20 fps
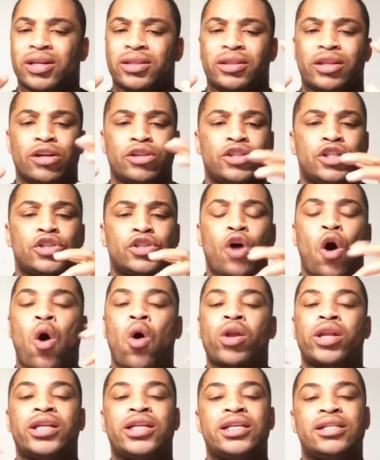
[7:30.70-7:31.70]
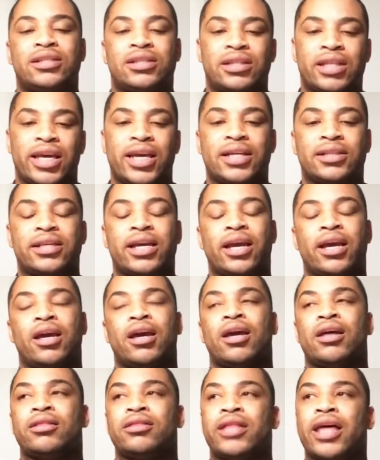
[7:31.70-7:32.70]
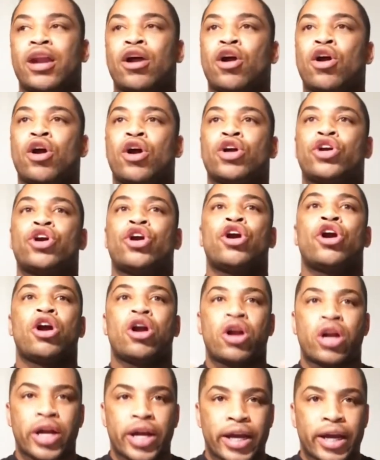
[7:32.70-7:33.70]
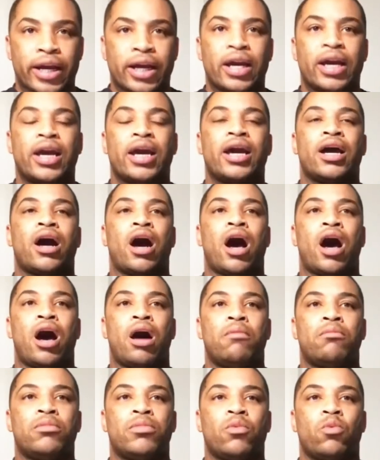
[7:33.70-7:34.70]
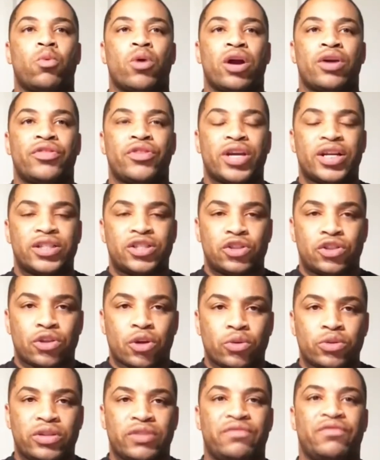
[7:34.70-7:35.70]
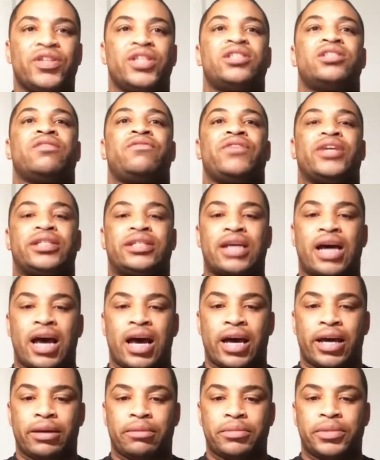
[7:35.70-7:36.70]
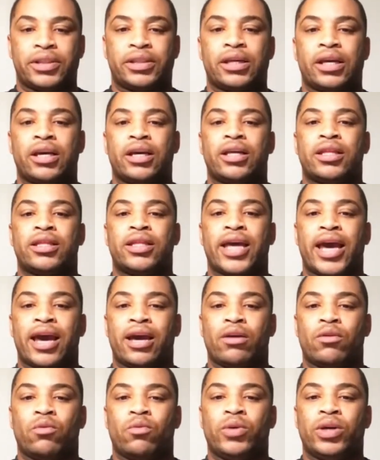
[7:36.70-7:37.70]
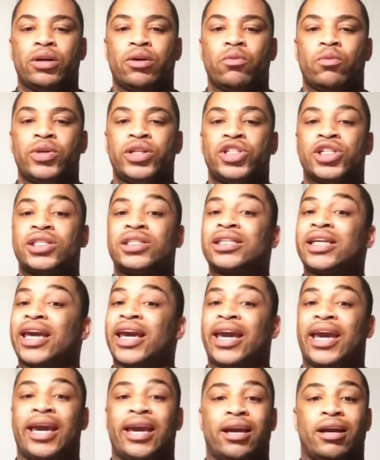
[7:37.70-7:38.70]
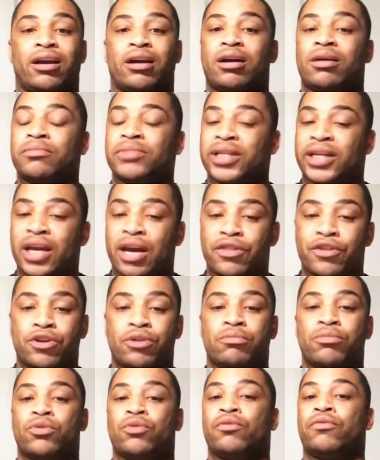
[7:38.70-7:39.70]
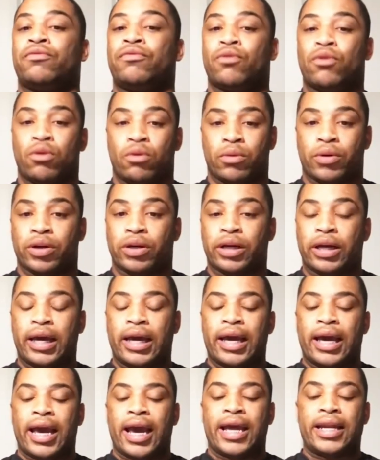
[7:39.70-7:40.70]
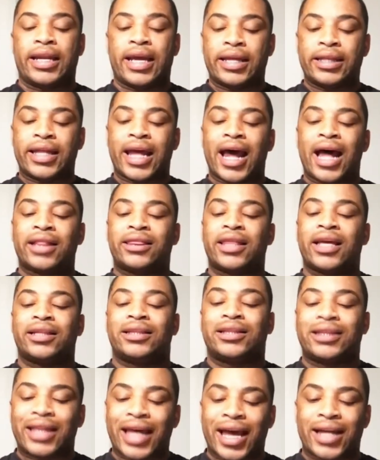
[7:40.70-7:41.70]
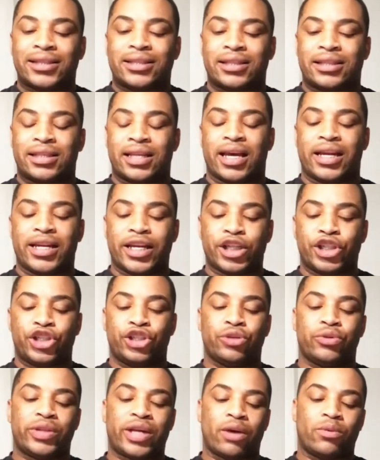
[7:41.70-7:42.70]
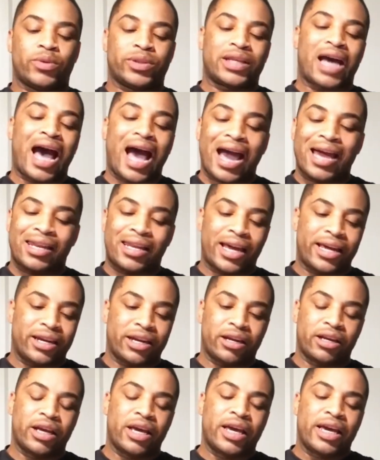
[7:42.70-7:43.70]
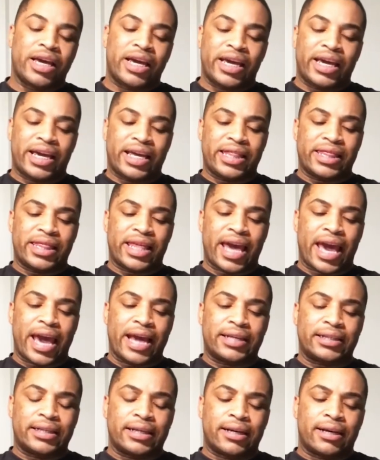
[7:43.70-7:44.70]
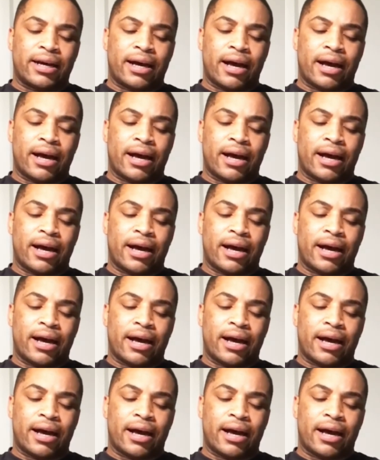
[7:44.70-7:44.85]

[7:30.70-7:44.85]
There's just all of these things that are occurring where it's so divisive at times that we just can't come together to move forward. And that, I think that's an issue that was highlighted in that.